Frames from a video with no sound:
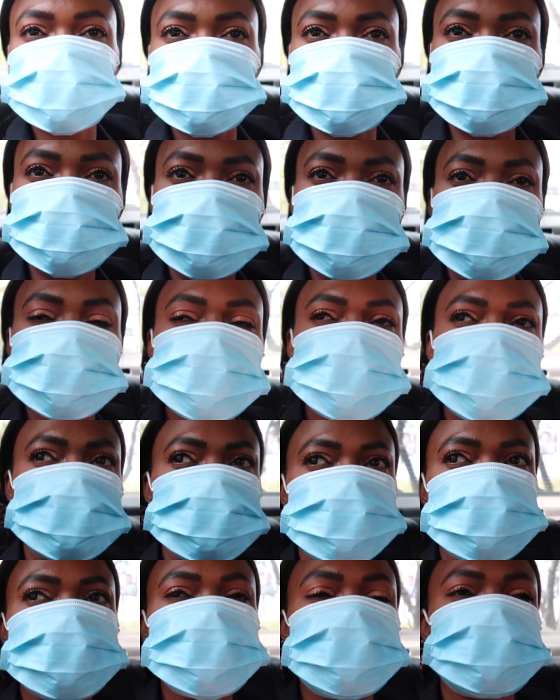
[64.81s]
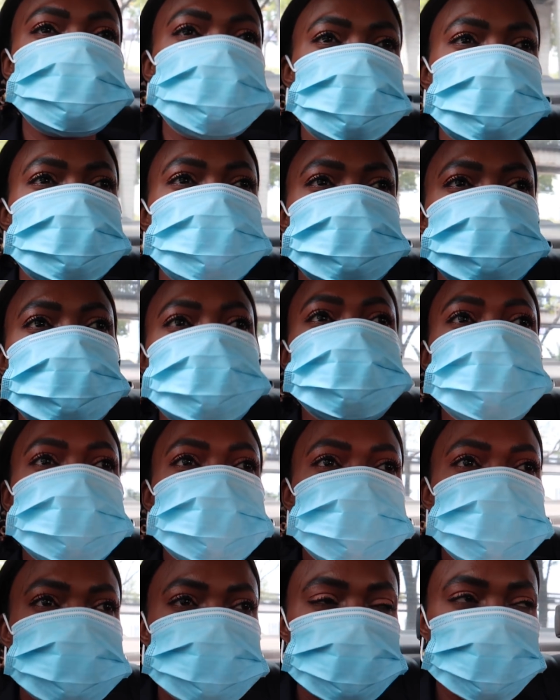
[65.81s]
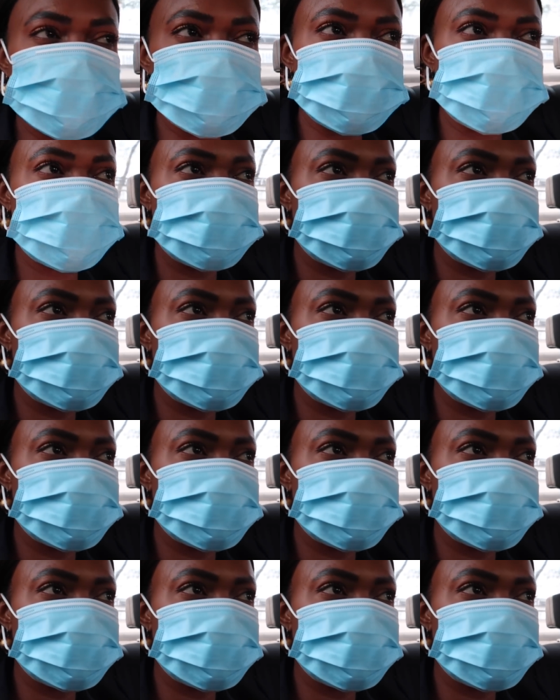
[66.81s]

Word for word: tote bag in here just in case i buy stuff